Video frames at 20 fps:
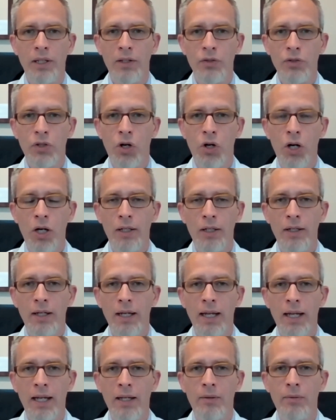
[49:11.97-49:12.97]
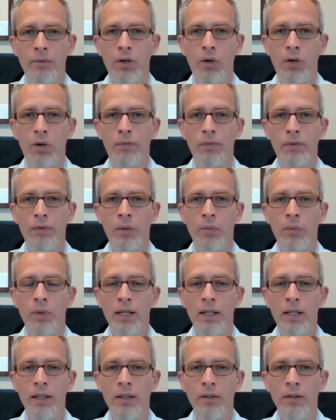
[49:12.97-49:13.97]
is gone, and hopefully we
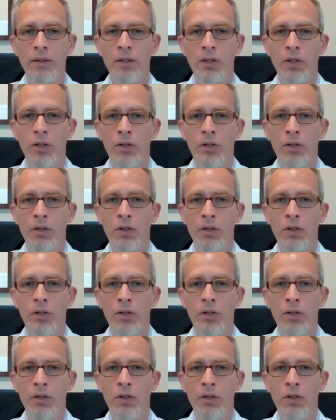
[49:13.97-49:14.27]
can